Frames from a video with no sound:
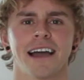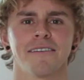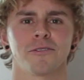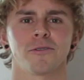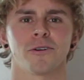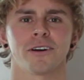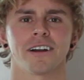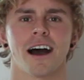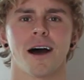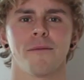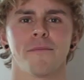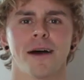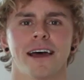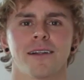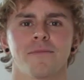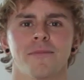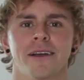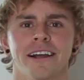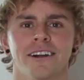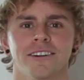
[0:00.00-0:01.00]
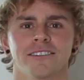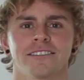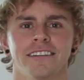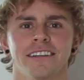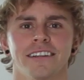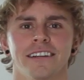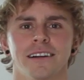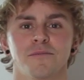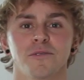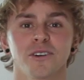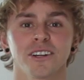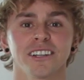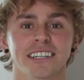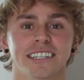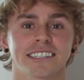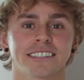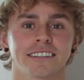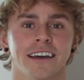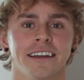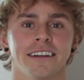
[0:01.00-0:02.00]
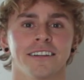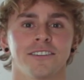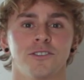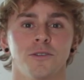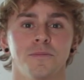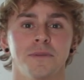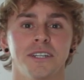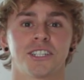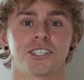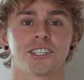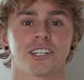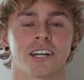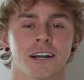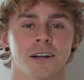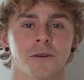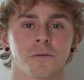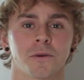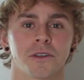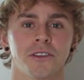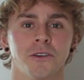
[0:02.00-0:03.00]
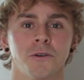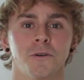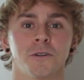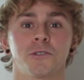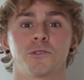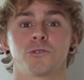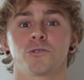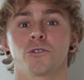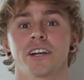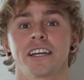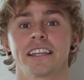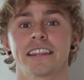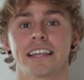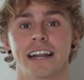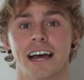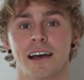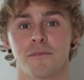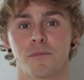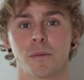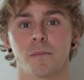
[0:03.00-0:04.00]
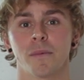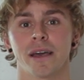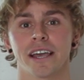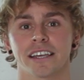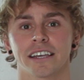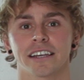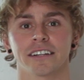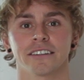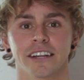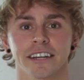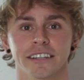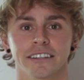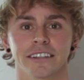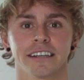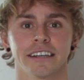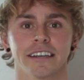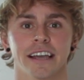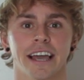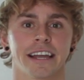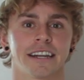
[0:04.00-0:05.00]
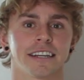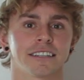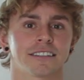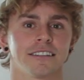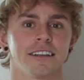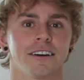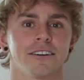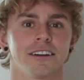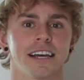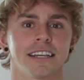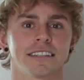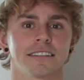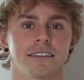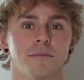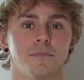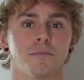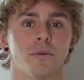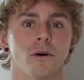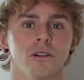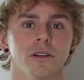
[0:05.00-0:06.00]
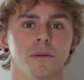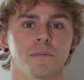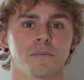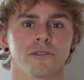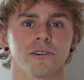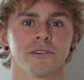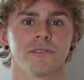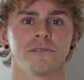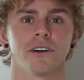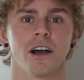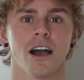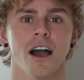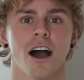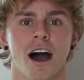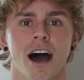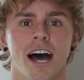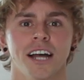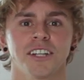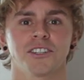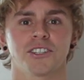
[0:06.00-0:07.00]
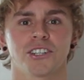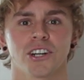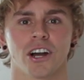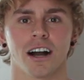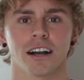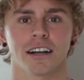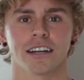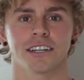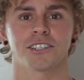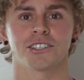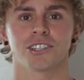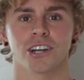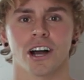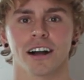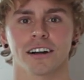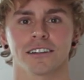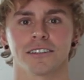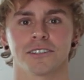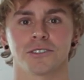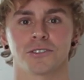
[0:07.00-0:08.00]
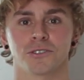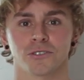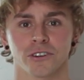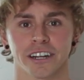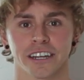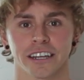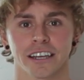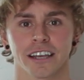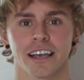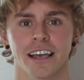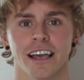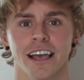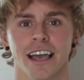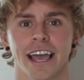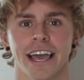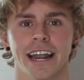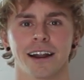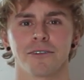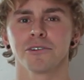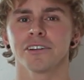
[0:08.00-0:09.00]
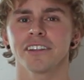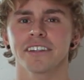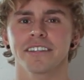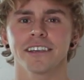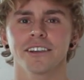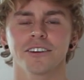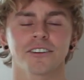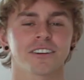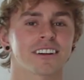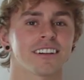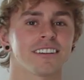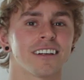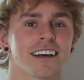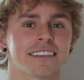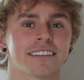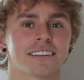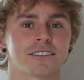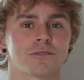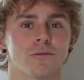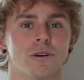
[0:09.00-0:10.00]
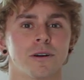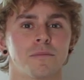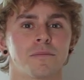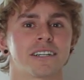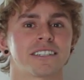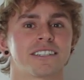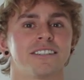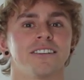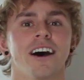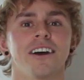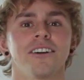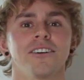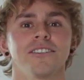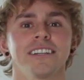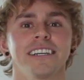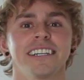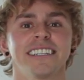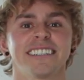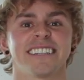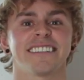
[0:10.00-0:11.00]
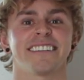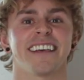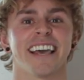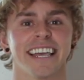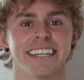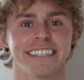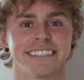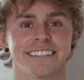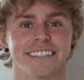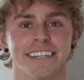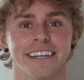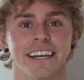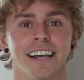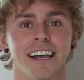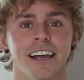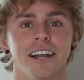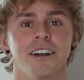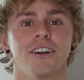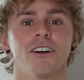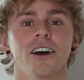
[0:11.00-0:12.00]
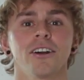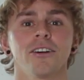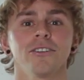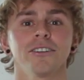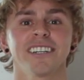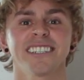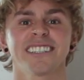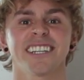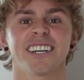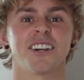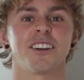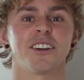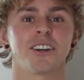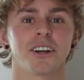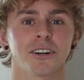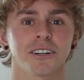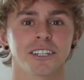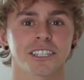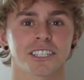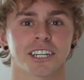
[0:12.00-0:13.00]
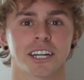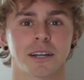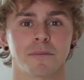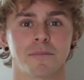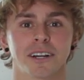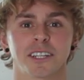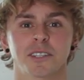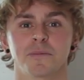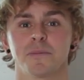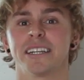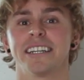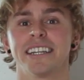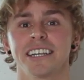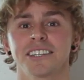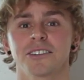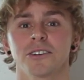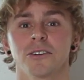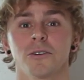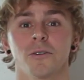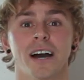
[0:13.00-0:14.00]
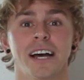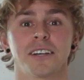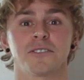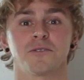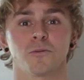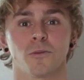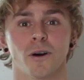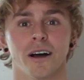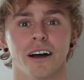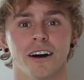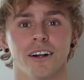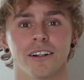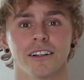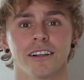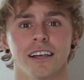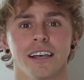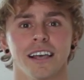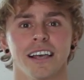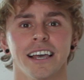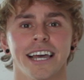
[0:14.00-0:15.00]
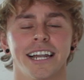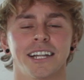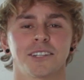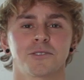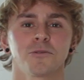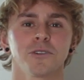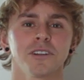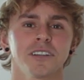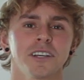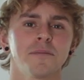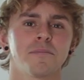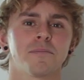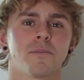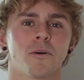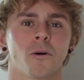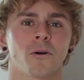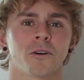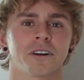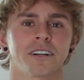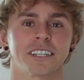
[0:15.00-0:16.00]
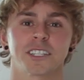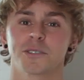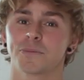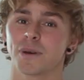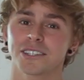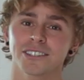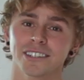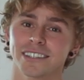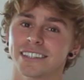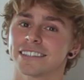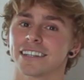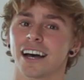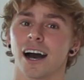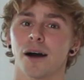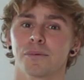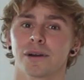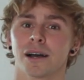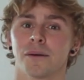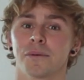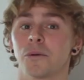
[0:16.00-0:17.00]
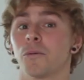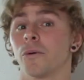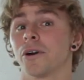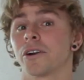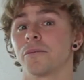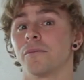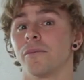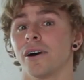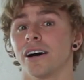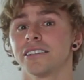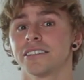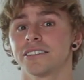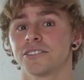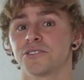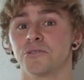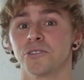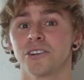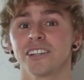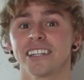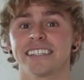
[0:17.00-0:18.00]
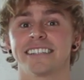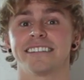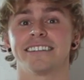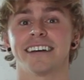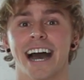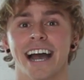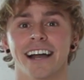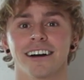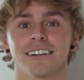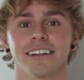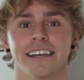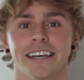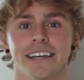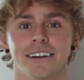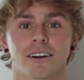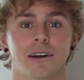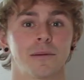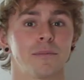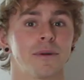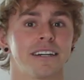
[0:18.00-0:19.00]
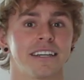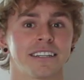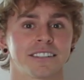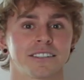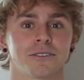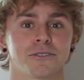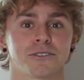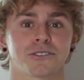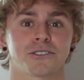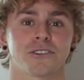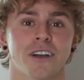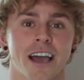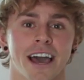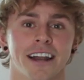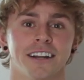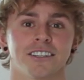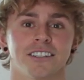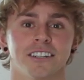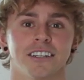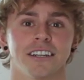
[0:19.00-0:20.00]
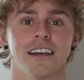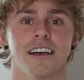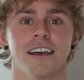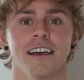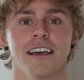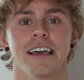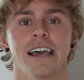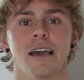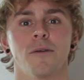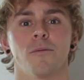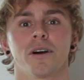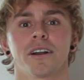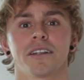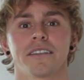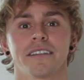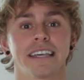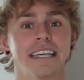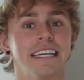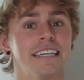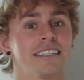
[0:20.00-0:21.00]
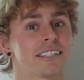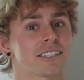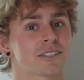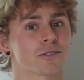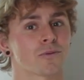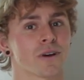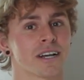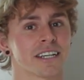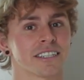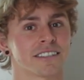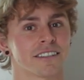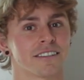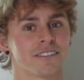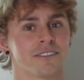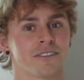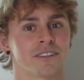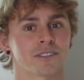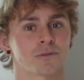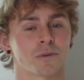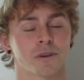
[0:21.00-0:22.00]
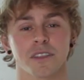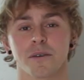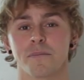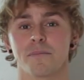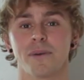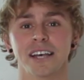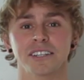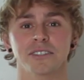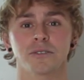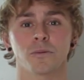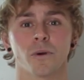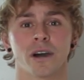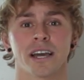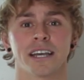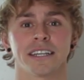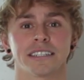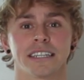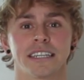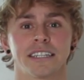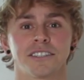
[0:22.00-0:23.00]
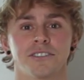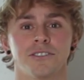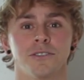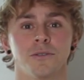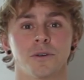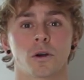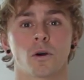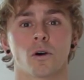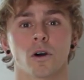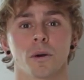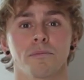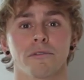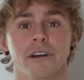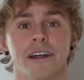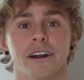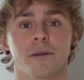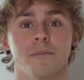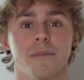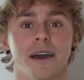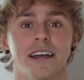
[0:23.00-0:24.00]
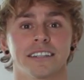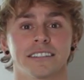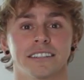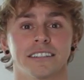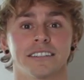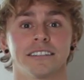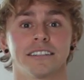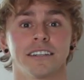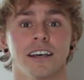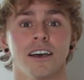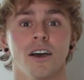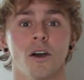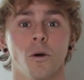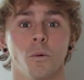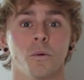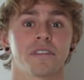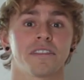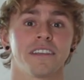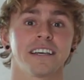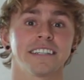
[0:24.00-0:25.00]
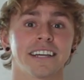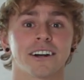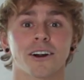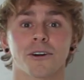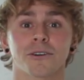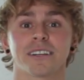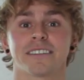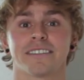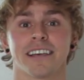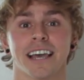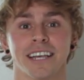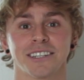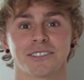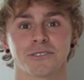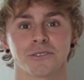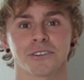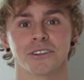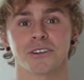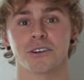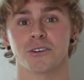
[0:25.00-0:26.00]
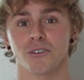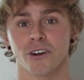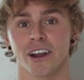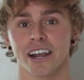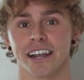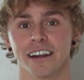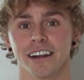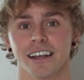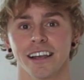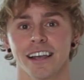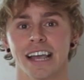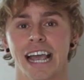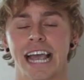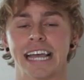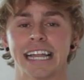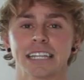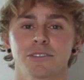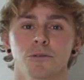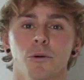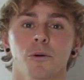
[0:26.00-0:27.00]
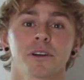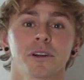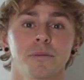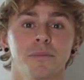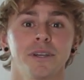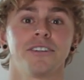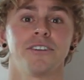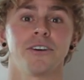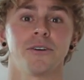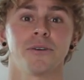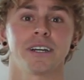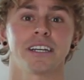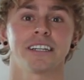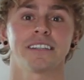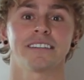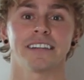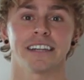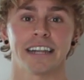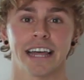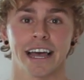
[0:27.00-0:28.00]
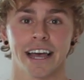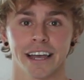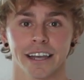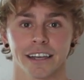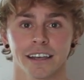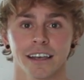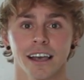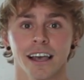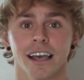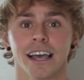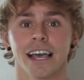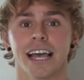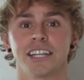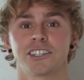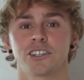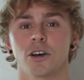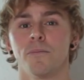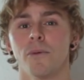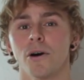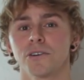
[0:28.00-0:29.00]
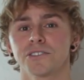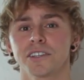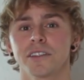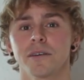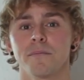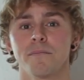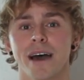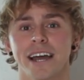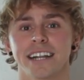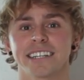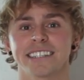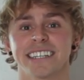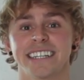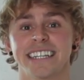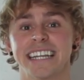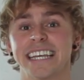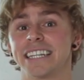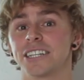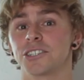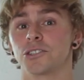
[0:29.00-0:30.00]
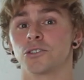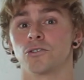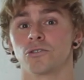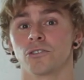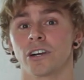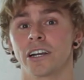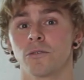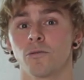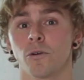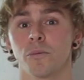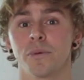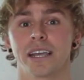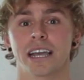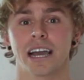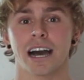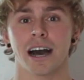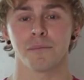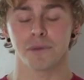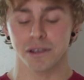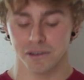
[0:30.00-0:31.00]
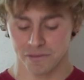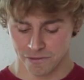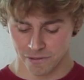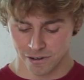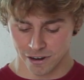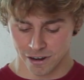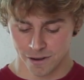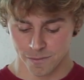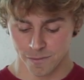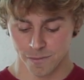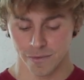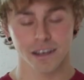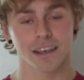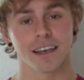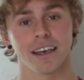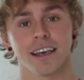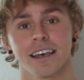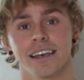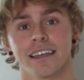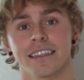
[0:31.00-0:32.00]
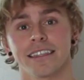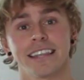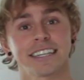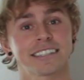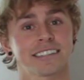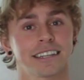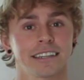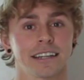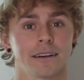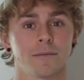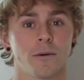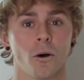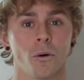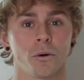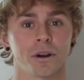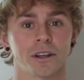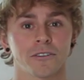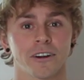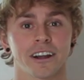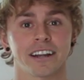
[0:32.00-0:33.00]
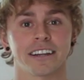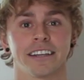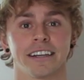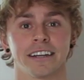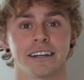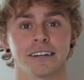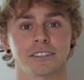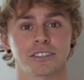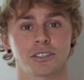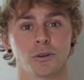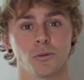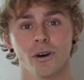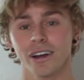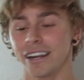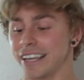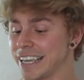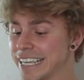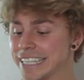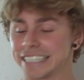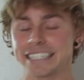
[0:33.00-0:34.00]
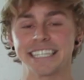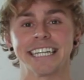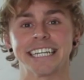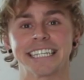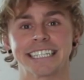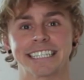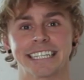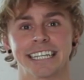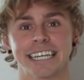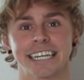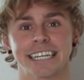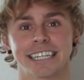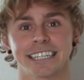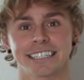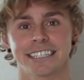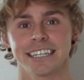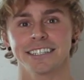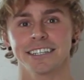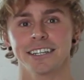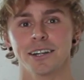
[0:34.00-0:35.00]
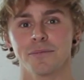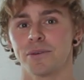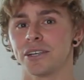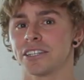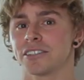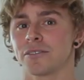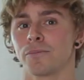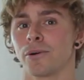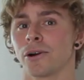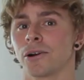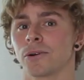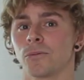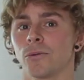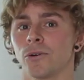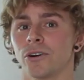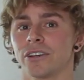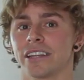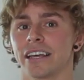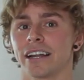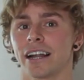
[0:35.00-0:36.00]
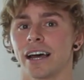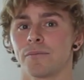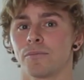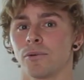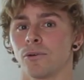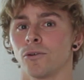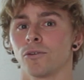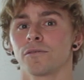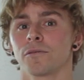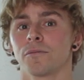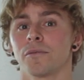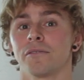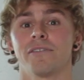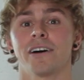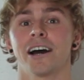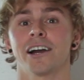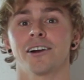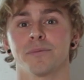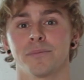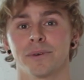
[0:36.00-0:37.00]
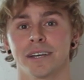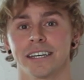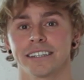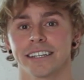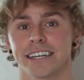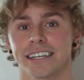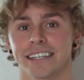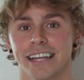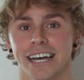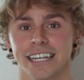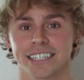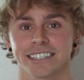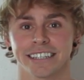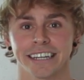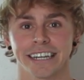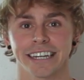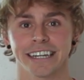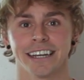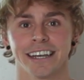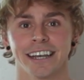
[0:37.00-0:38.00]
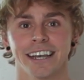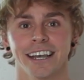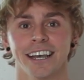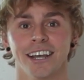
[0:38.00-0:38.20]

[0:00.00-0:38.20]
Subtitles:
Hi everyone, I'm Haritan and I'm really excited to be sharing with you a drink that I've been making lately, and it's known as the Bulletproof Hot Chaga Chocolate Drink. And I really think you're going to like this one because not only is it tasty, not only is it nourishing, but it's medicinal as well. And it's really important, especially in these upcoming winter months, to really dial in our medicinal strategy. And one of the easiest ways to do this, one of the best ways, is to incorporate our medicines with things that already taste really great. And that's what we're going to be doing today. And so most of the medicine in this drink will be coming from this thing that I'm holding right here. So what is this thing? This isn't a piece of burnt wood that I pulled from a fire pit late last night.